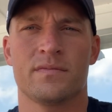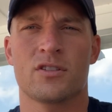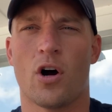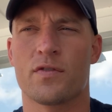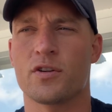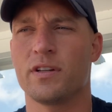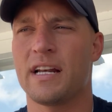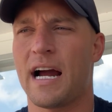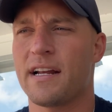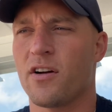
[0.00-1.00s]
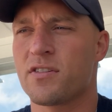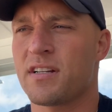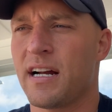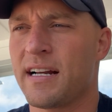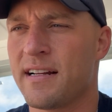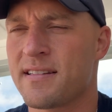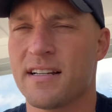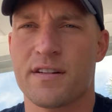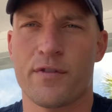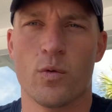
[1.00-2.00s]
Golf's only
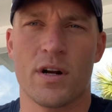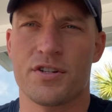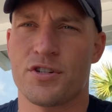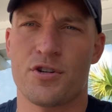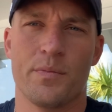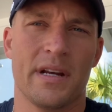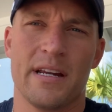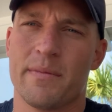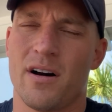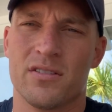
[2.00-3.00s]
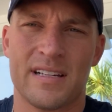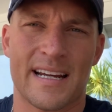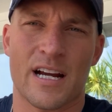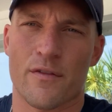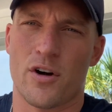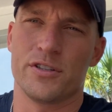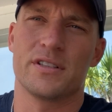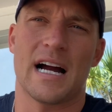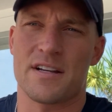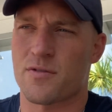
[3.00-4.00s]
$9.99. If you want to just shoot me an email, I'll take care of all you
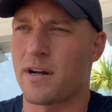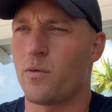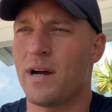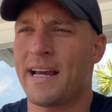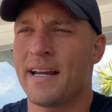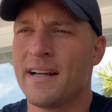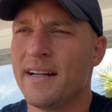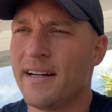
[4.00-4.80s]
guys right away.